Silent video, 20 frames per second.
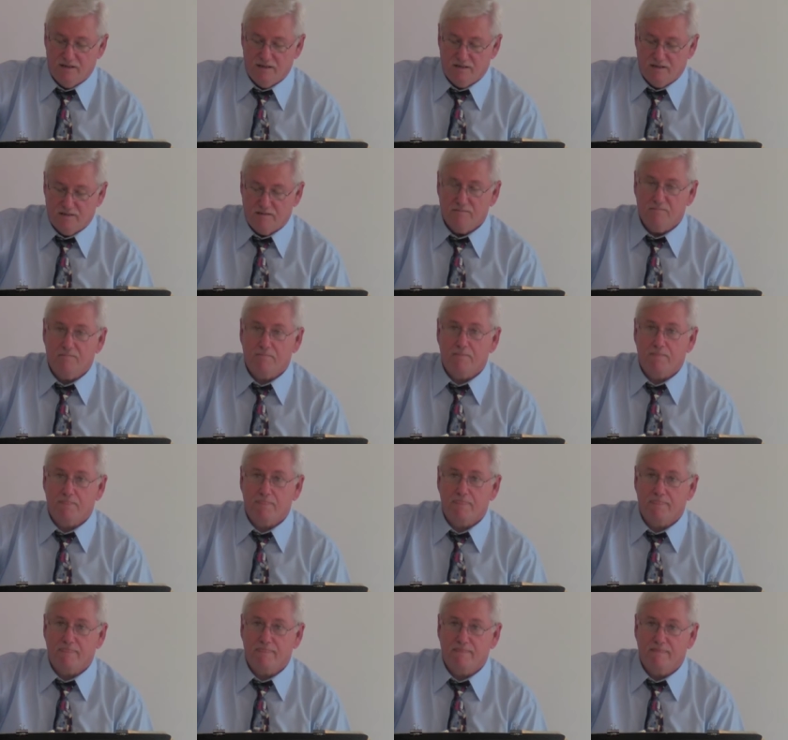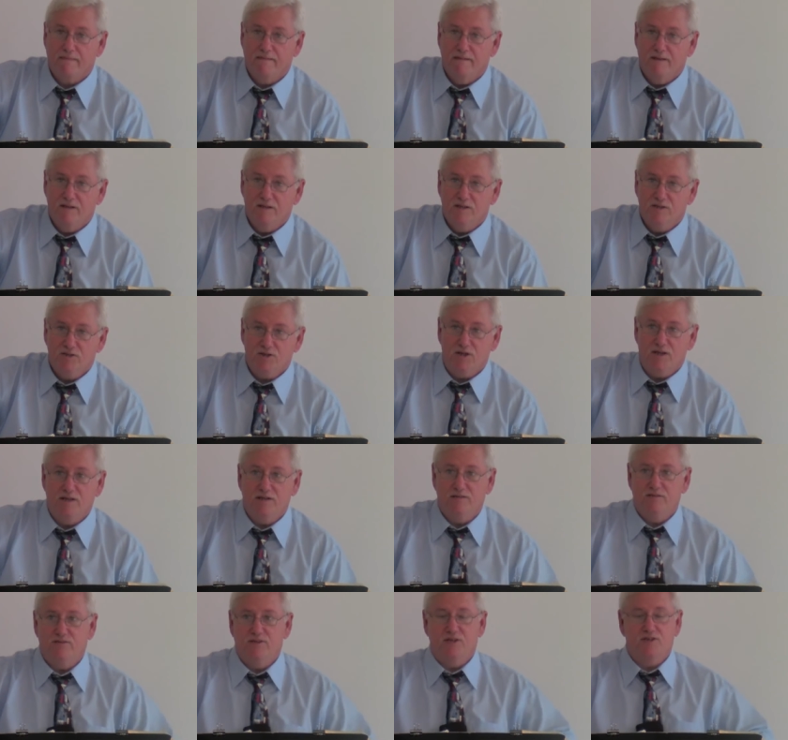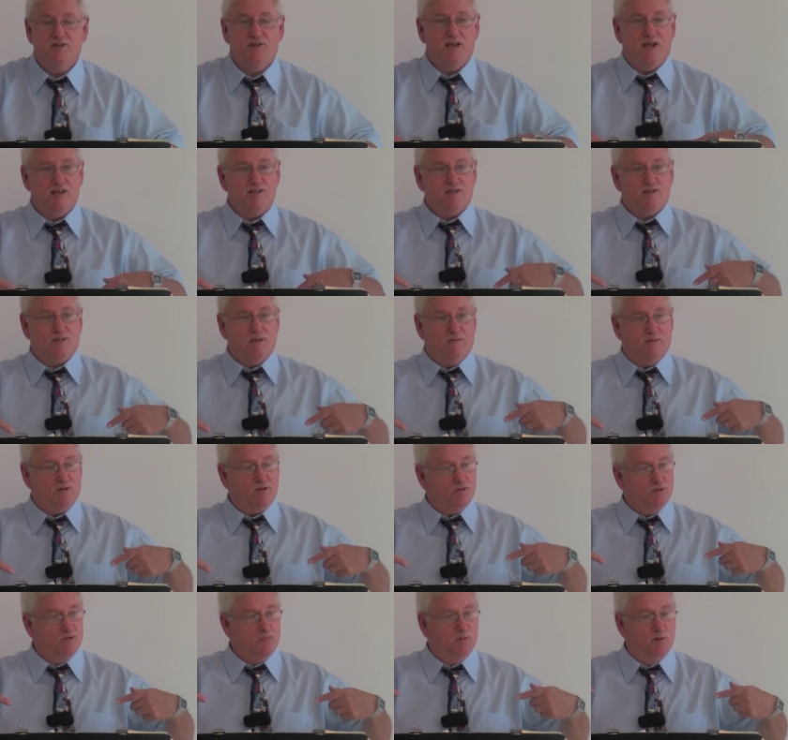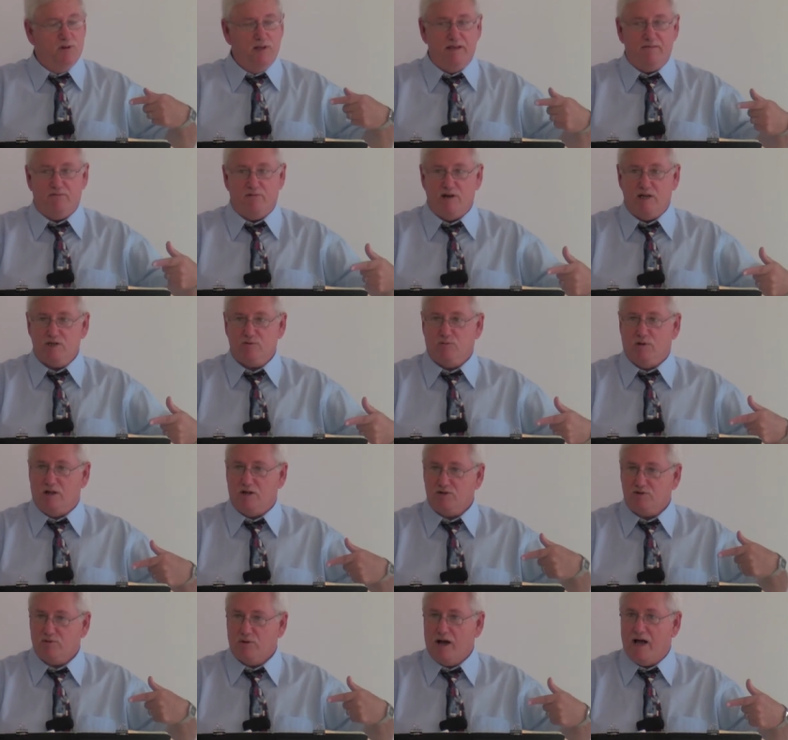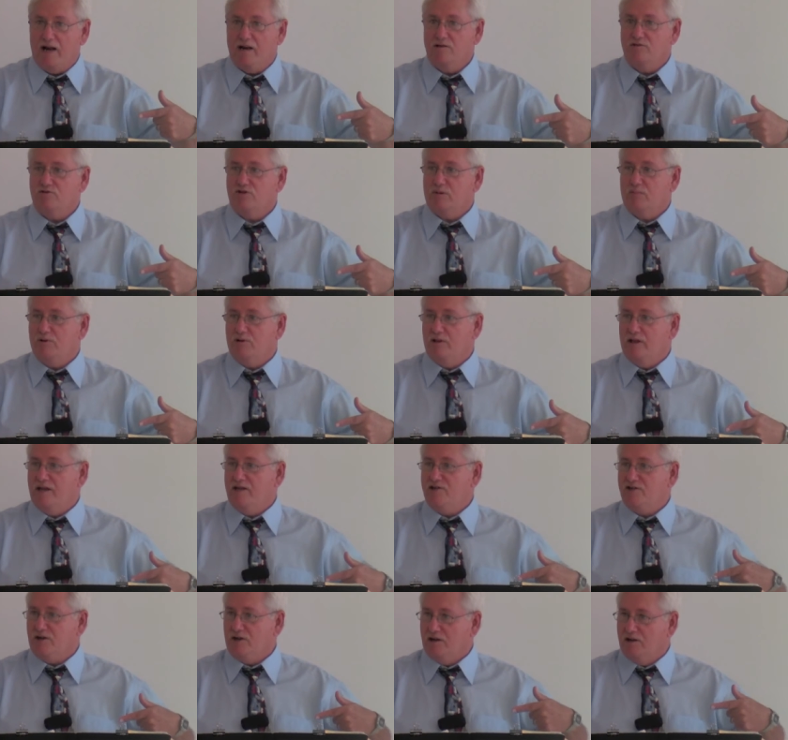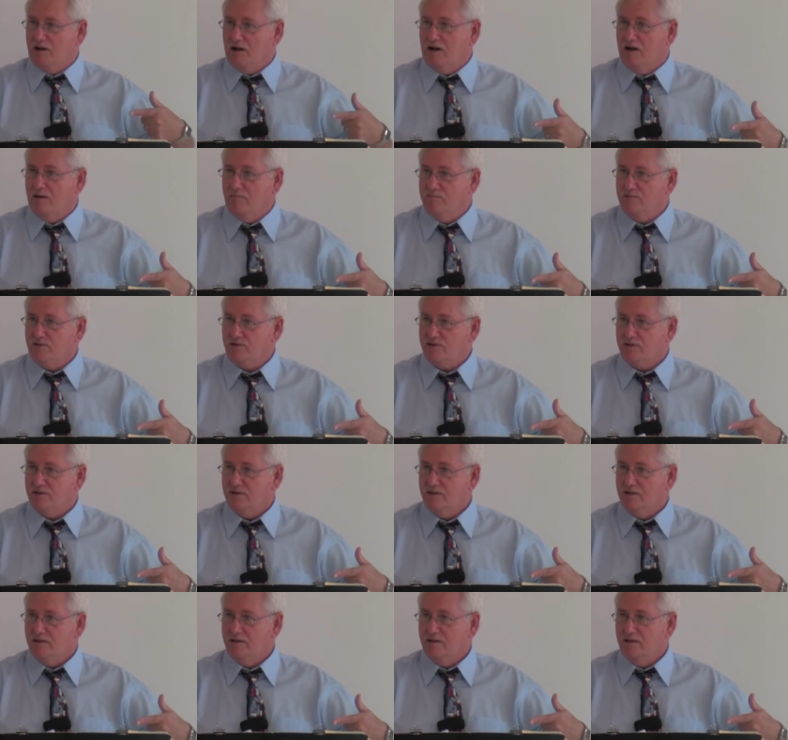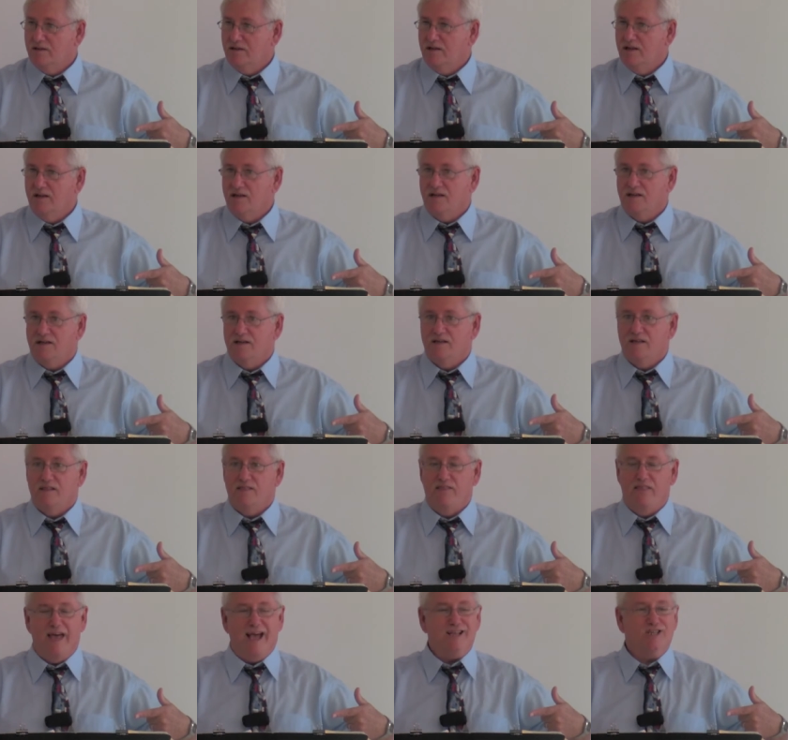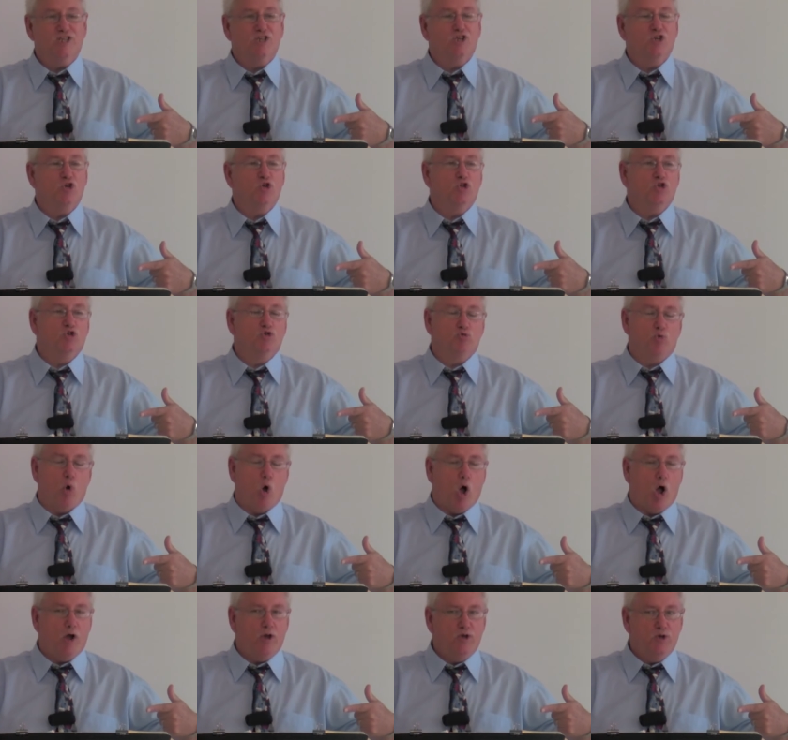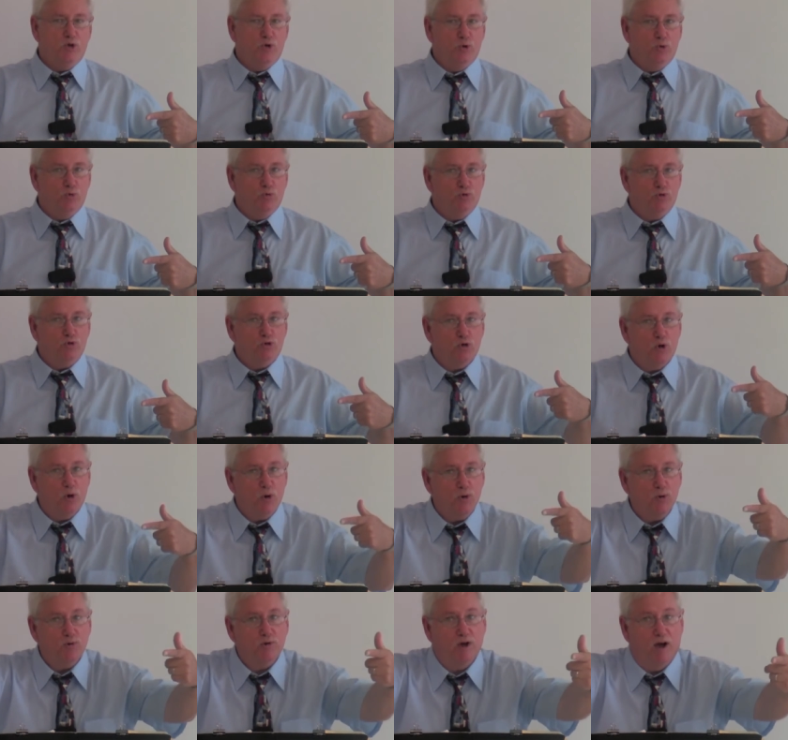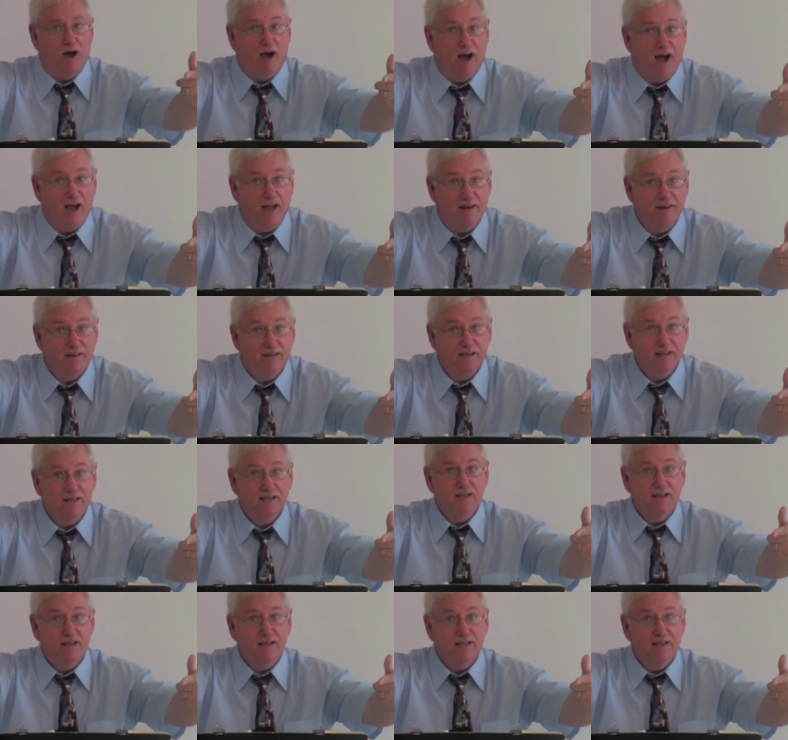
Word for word: How do you respond? See, the test of a true believer is when a trial and tribulation comes, that should draw you to God,